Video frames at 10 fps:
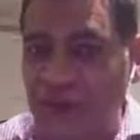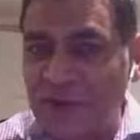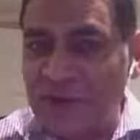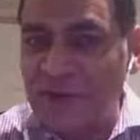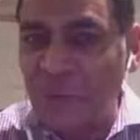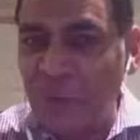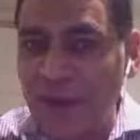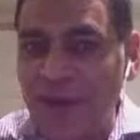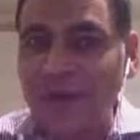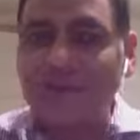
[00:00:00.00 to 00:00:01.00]
letters in
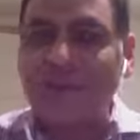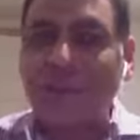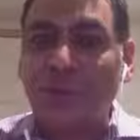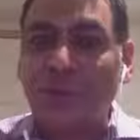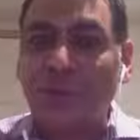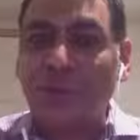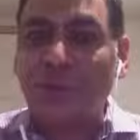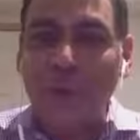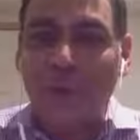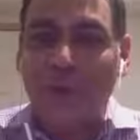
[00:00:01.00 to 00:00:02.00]
red so we don't
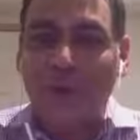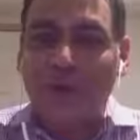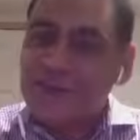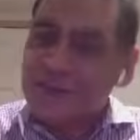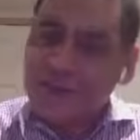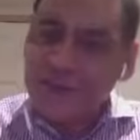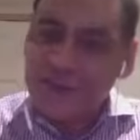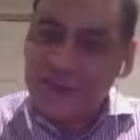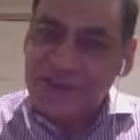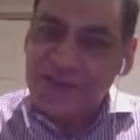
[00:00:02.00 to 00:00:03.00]
go to the
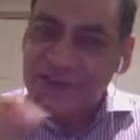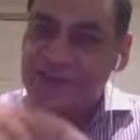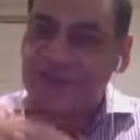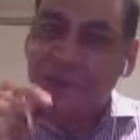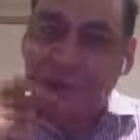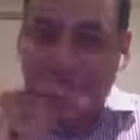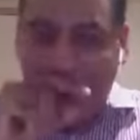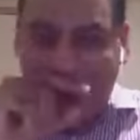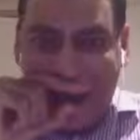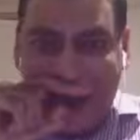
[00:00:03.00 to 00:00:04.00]
injection until we
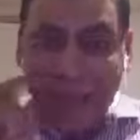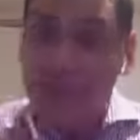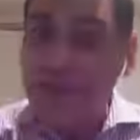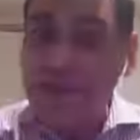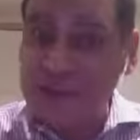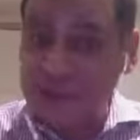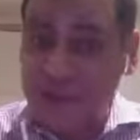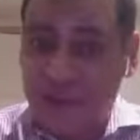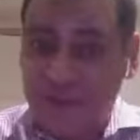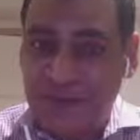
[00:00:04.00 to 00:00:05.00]
got the med history
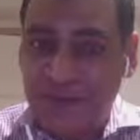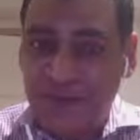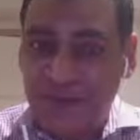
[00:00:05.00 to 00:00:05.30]
updated.